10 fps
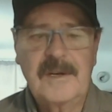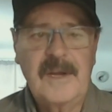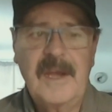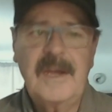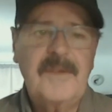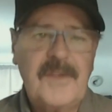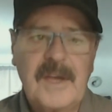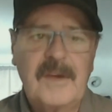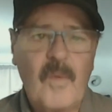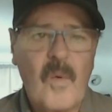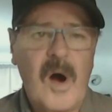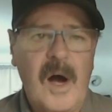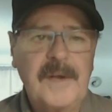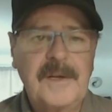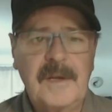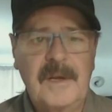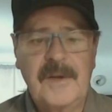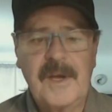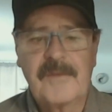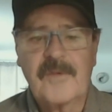anything you want.
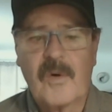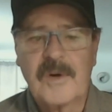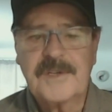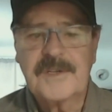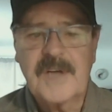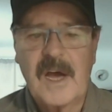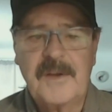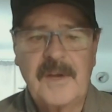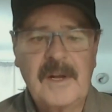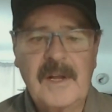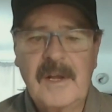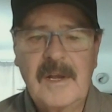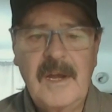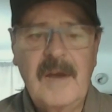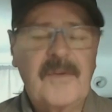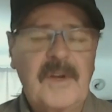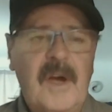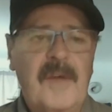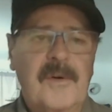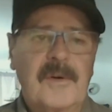And then of course it's got every
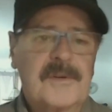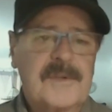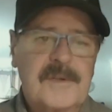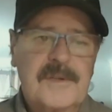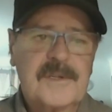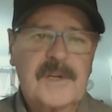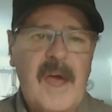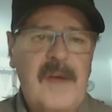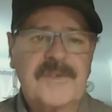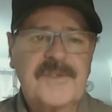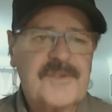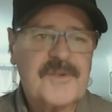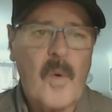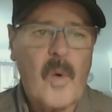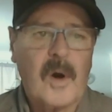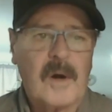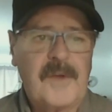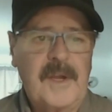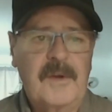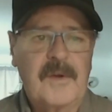other kind of store
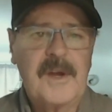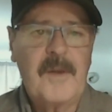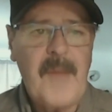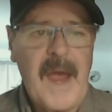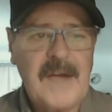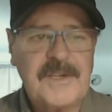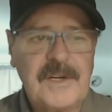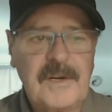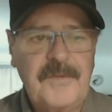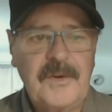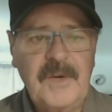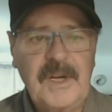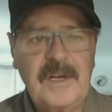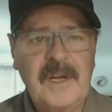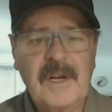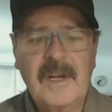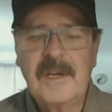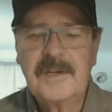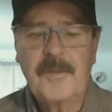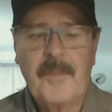that you can imagine if you need
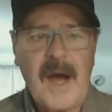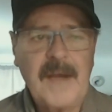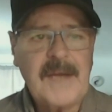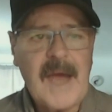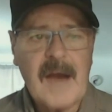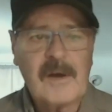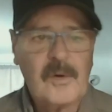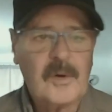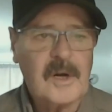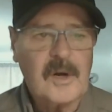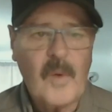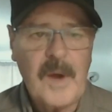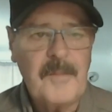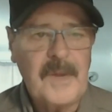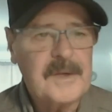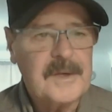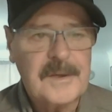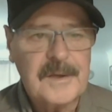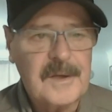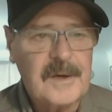to buy tackle or equipment.
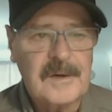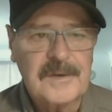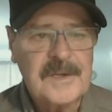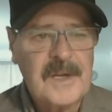There's